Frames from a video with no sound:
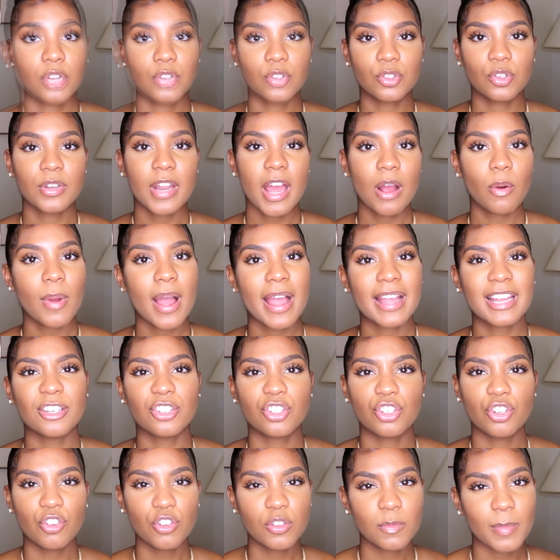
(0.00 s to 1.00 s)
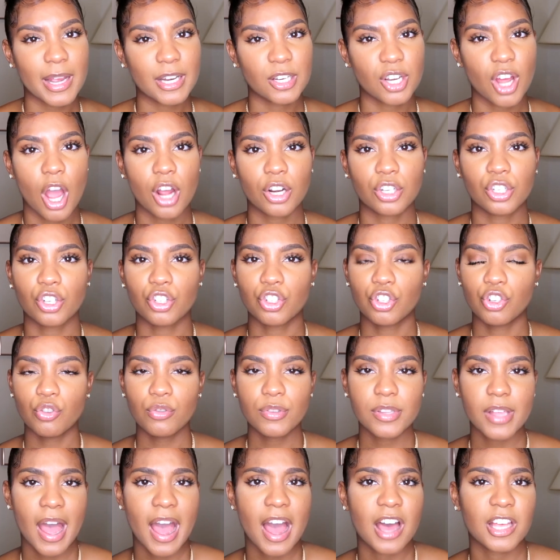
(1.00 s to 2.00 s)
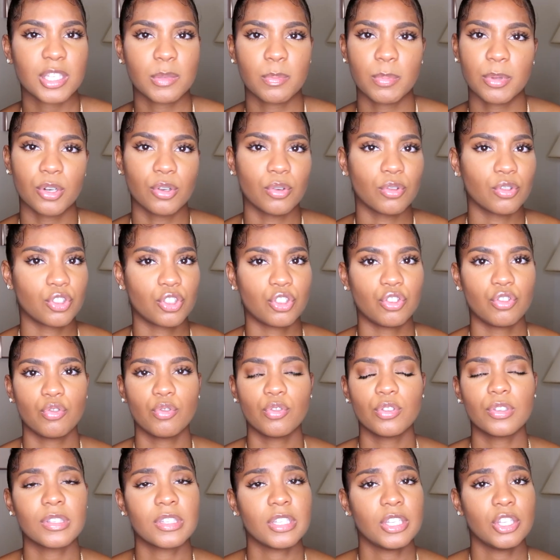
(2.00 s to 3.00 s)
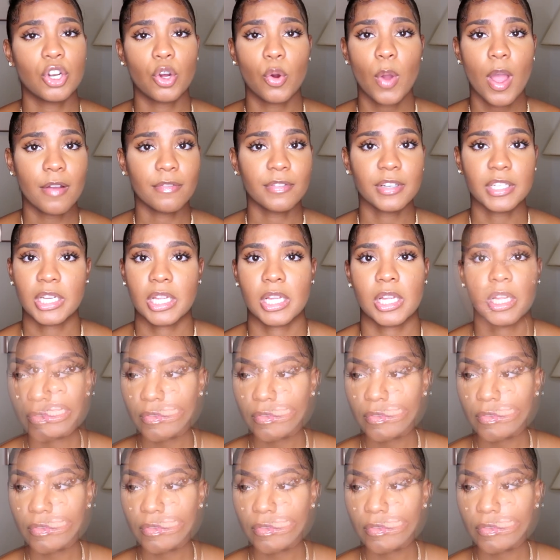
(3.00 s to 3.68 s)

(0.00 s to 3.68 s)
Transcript: So that way I can choose my doctor, choose a hospital, choose, you know, everything.